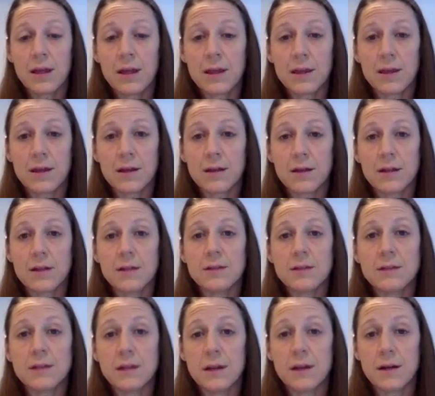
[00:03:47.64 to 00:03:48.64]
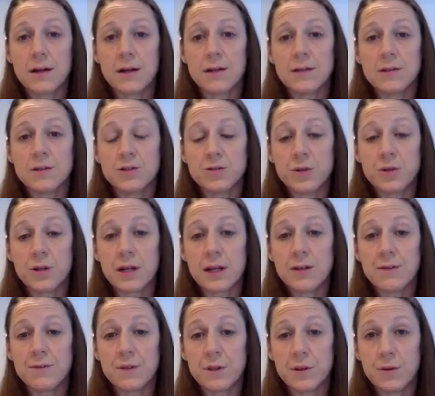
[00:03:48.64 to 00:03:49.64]
and then
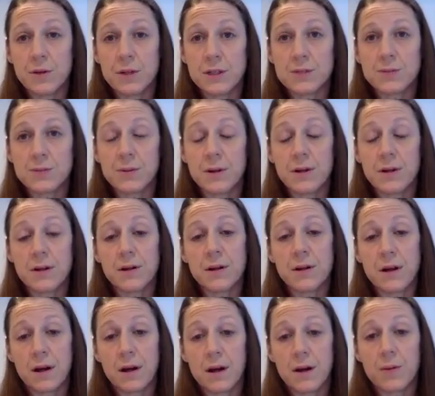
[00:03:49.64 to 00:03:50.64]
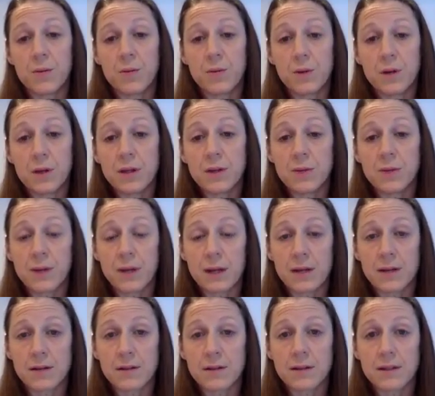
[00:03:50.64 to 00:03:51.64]
drinking fluids really
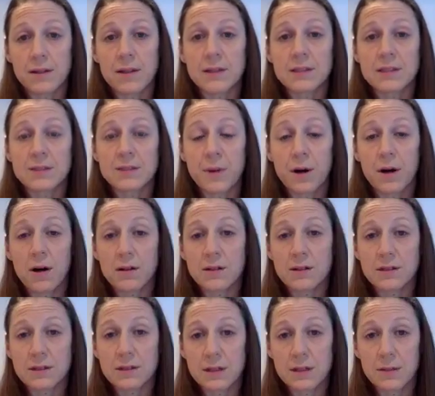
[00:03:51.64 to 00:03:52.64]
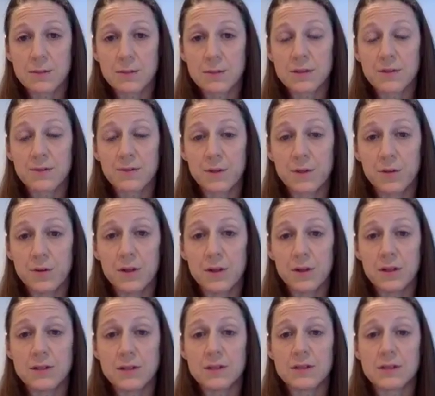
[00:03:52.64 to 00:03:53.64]
regularly, small sips of
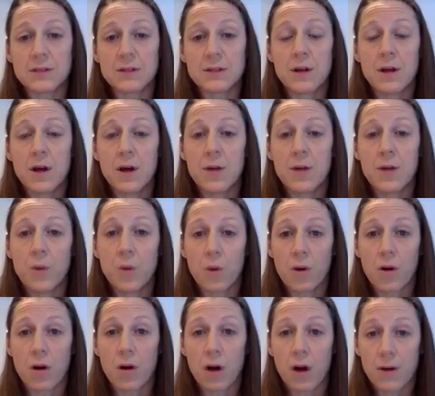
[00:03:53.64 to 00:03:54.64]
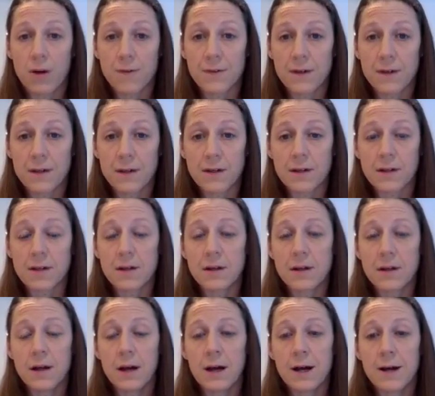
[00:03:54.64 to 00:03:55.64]
fluids more often.
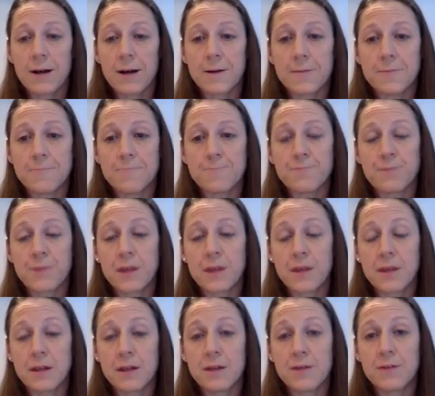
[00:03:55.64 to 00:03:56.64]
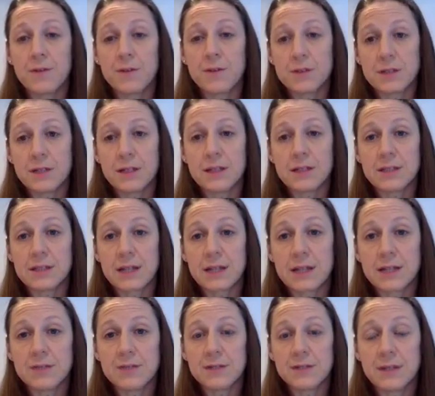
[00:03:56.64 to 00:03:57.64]
And then if you're seeing
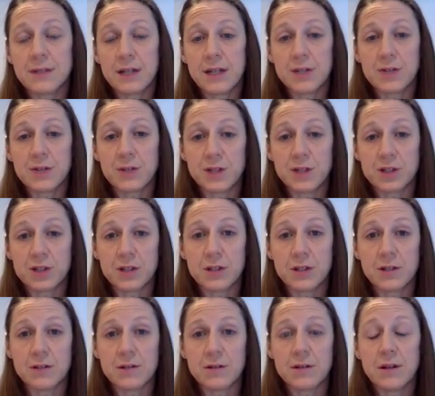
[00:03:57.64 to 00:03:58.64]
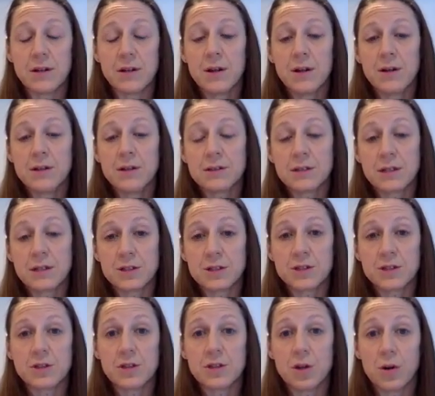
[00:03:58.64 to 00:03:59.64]
signs of dehydration, such
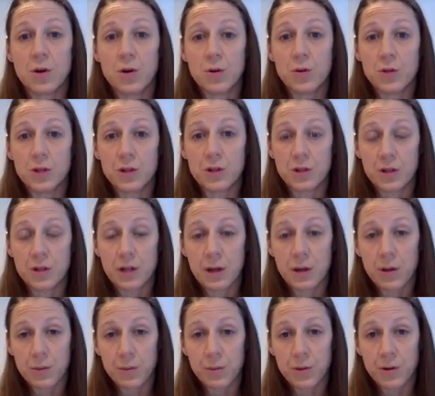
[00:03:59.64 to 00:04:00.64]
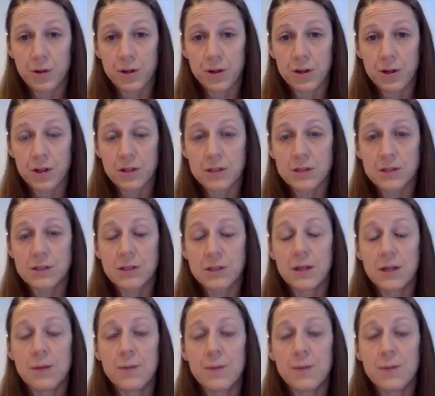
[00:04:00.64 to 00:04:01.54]
as low urine output,